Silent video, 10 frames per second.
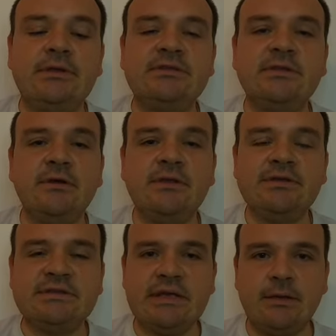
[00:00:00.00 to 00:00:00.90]
It's not
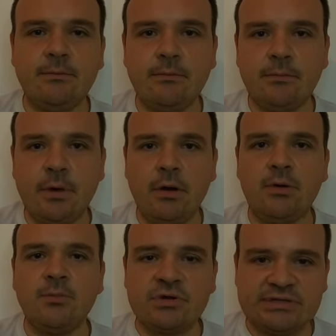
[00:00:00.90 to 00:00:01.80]
the same
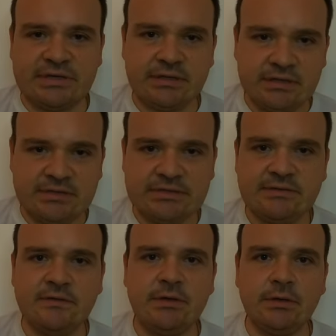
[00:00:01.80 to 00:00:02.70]
on
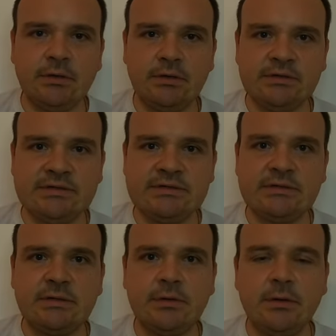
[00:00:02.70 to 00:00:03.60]
Mercedes
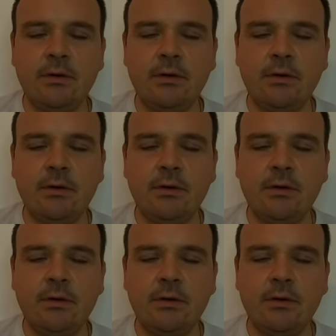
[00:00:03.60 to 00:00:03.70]
vehicles,